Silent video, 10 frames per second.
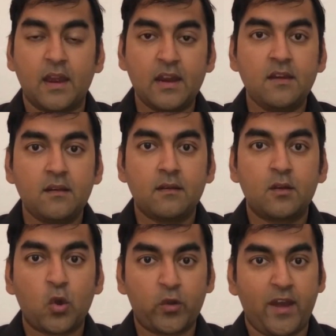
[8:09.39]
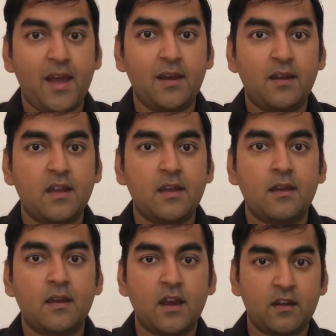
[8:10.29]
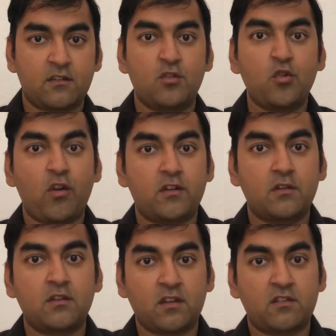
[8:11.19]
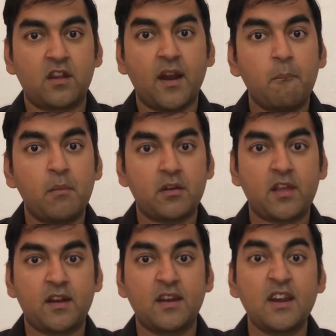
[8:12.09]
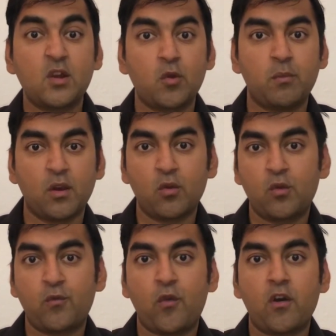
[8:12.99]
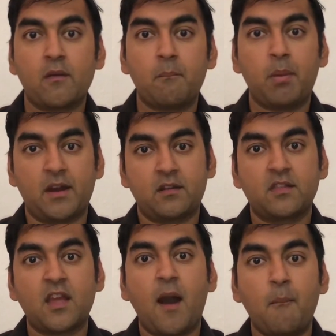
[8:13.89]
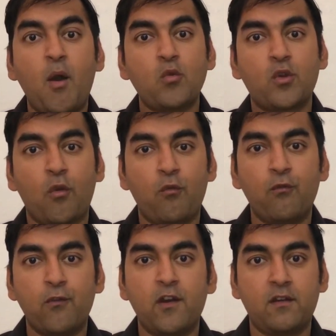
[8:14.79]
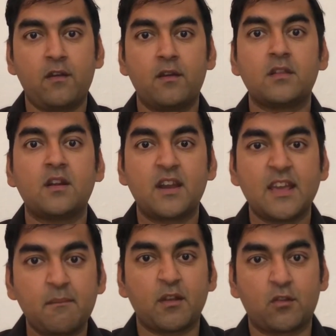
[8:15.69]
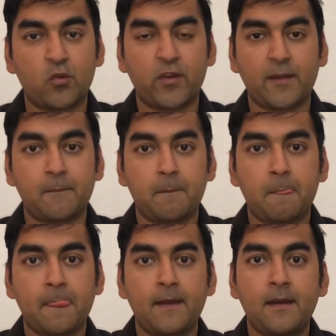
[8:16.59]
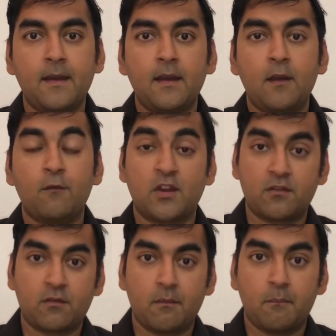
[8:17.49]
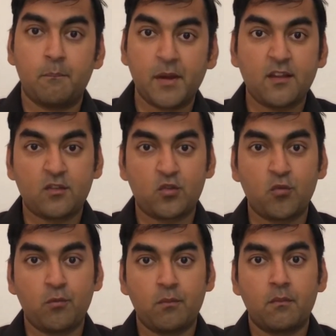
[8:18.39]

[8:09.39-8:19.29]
in totality, it's not just the number that need to be looked for, but the amount of work the team is doing, which brings to